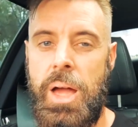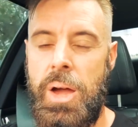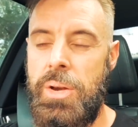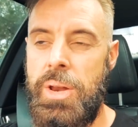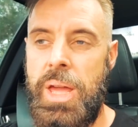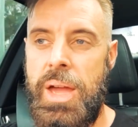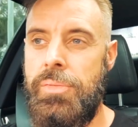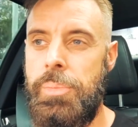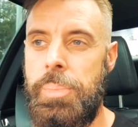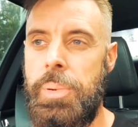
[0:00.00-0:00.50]
I
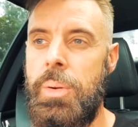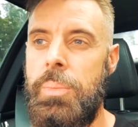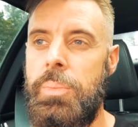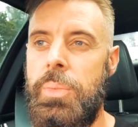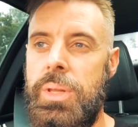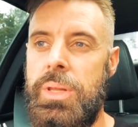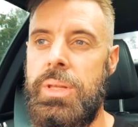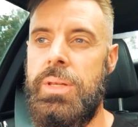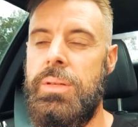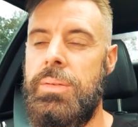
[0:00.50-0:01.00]
don't have a
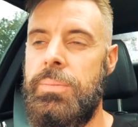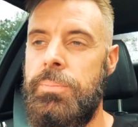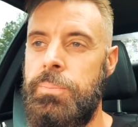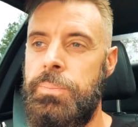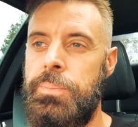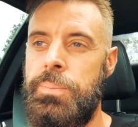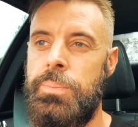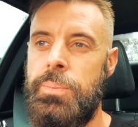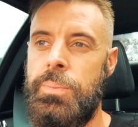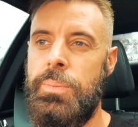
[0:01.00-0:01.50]
problem with
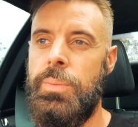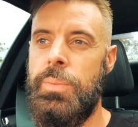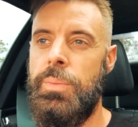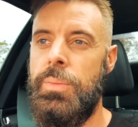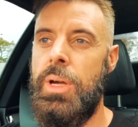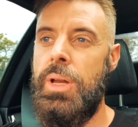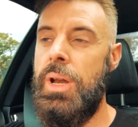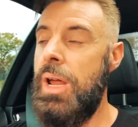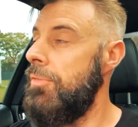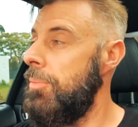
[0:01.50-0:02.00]

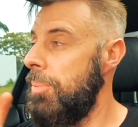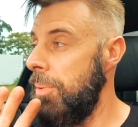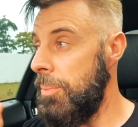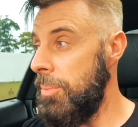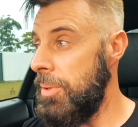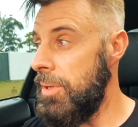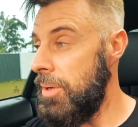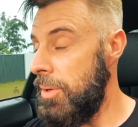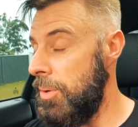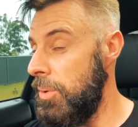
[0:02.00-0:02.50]
it. I don't have a
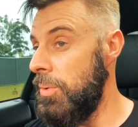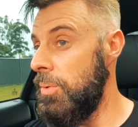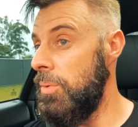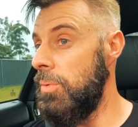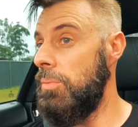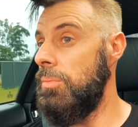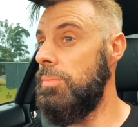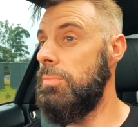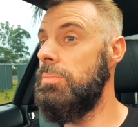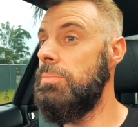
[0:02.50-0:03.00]
problem with it at
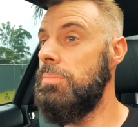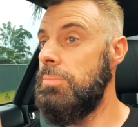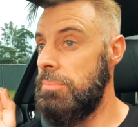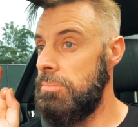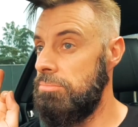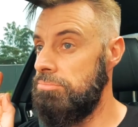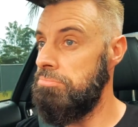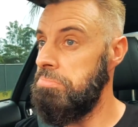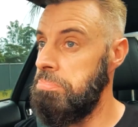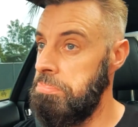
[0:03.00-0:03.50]
all.
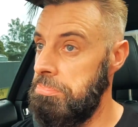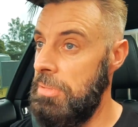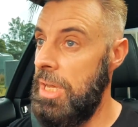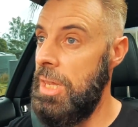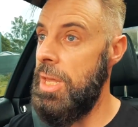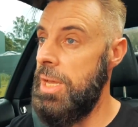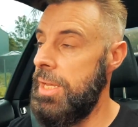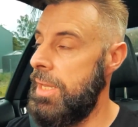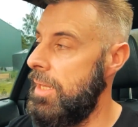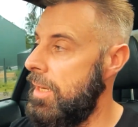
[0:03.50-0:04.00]

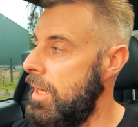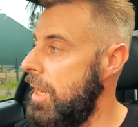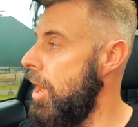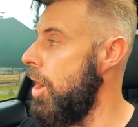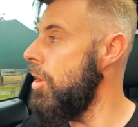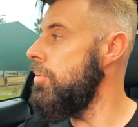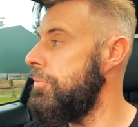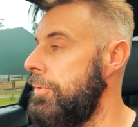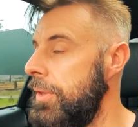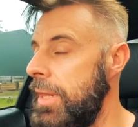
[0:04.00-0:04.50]
I like it. And
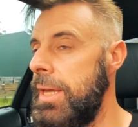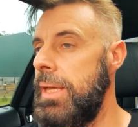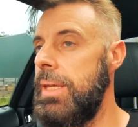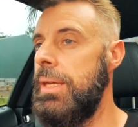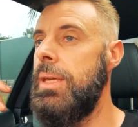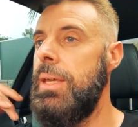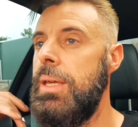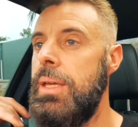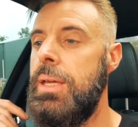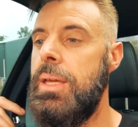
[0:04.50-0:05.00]

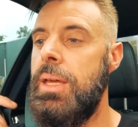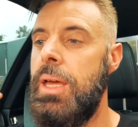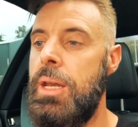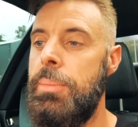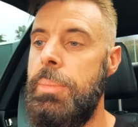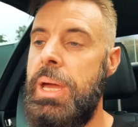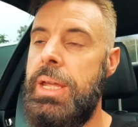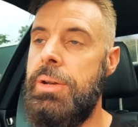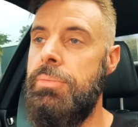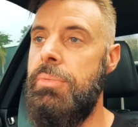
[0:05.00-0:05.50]
hopefully,
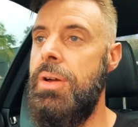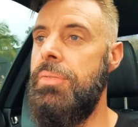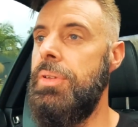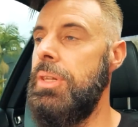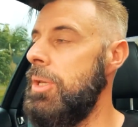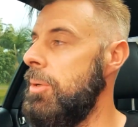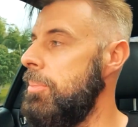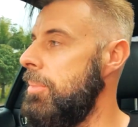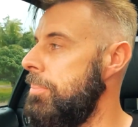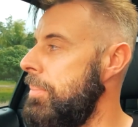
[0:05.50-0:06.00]
it'll make it rev a
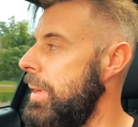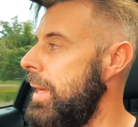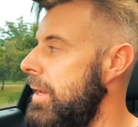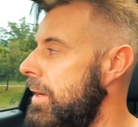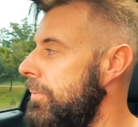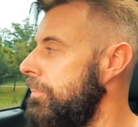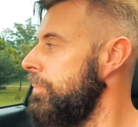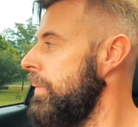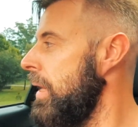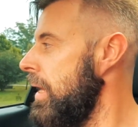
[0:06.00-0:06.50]
little bit
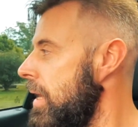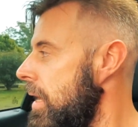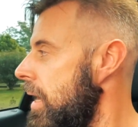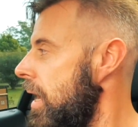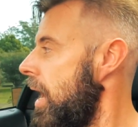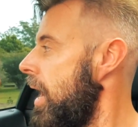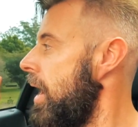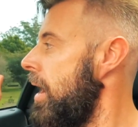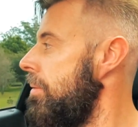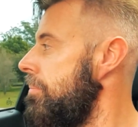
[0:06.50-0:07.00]
better.
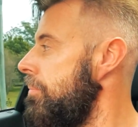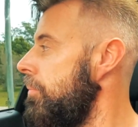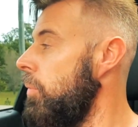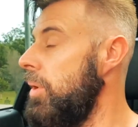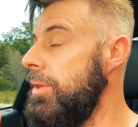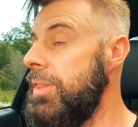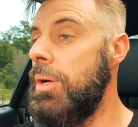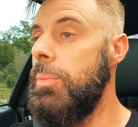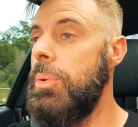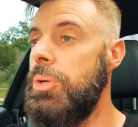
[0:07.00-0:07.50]
Um,
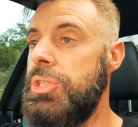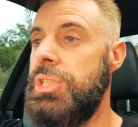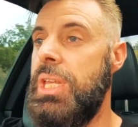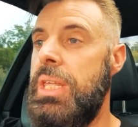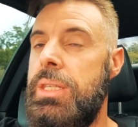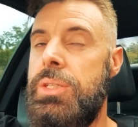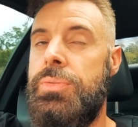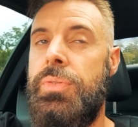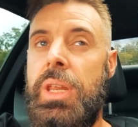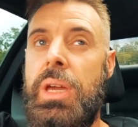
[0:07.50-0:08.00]
one thing I will just
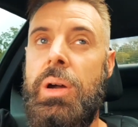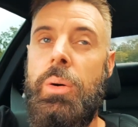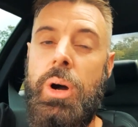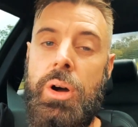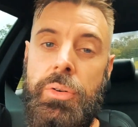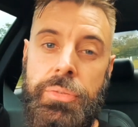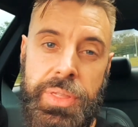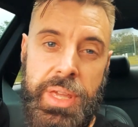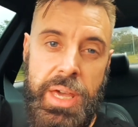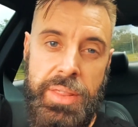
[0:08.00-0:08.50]
end this video
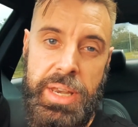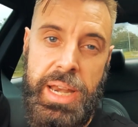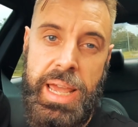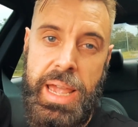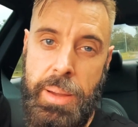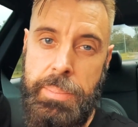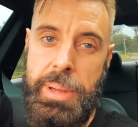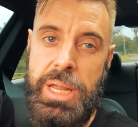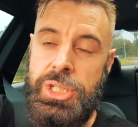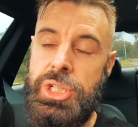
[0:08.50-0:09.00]
off. The other
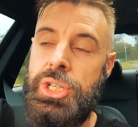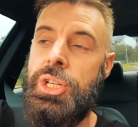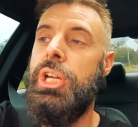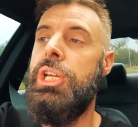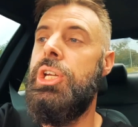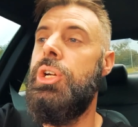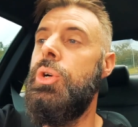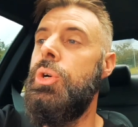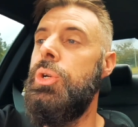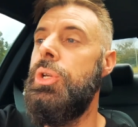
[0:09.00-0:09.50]
day I mentioned
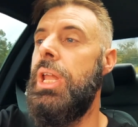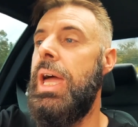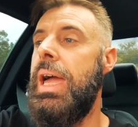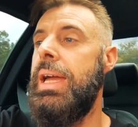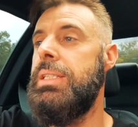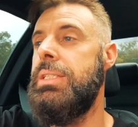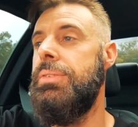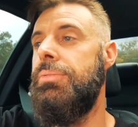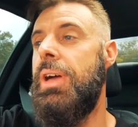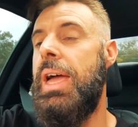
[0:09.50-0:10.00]
I couldn't
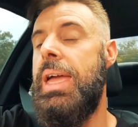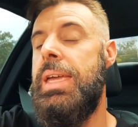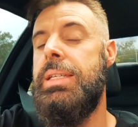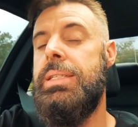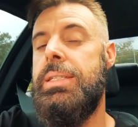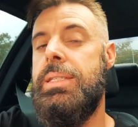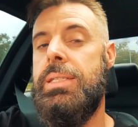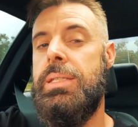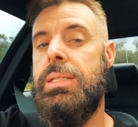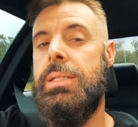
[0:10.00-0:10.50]

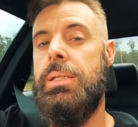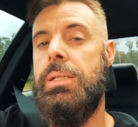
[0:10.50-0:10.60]
activate